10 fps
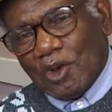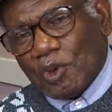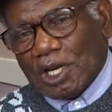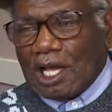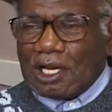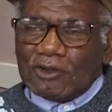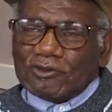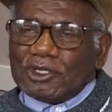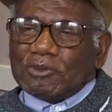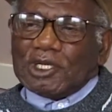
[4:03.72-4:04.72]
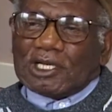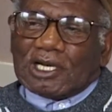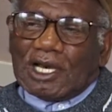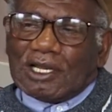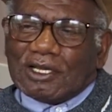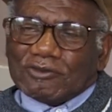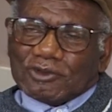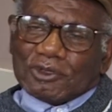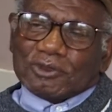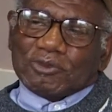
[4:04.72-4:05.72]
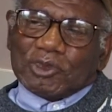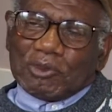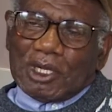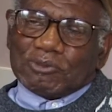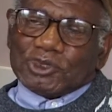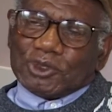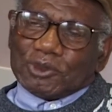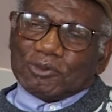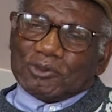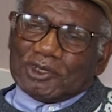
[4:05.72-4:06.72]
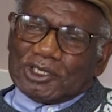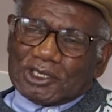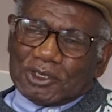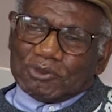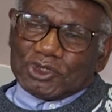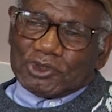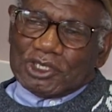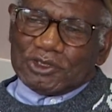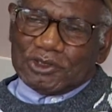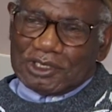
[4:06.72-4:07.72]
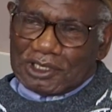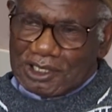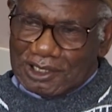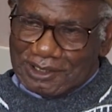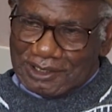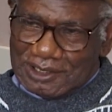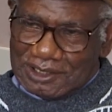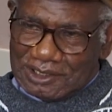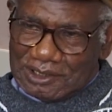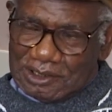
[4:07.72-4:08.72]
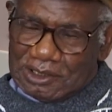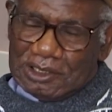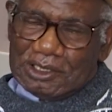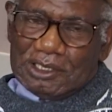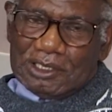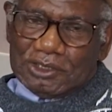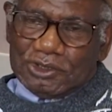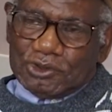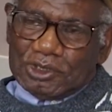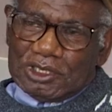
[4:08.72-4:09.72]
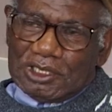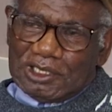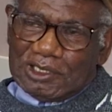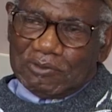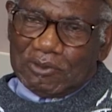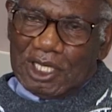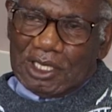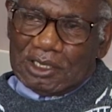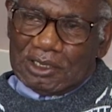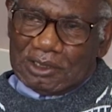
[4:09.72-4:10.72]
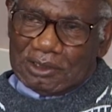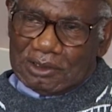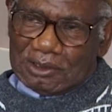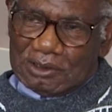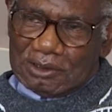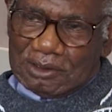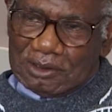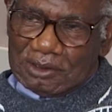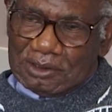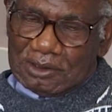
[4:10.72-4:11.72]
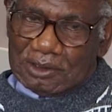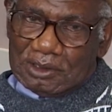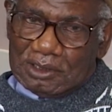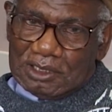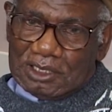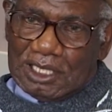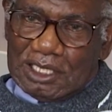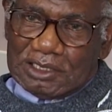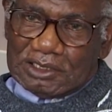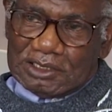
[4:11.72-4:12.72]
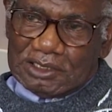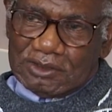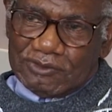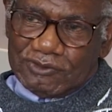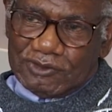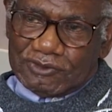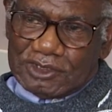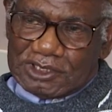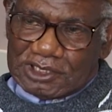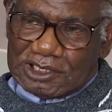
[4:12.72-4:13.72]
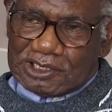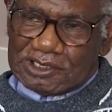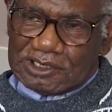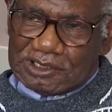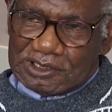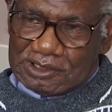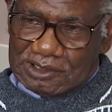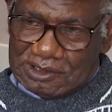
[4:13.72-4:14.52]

when I left Jamaica, I left out my mom's home and come straight to England. And during my 1956,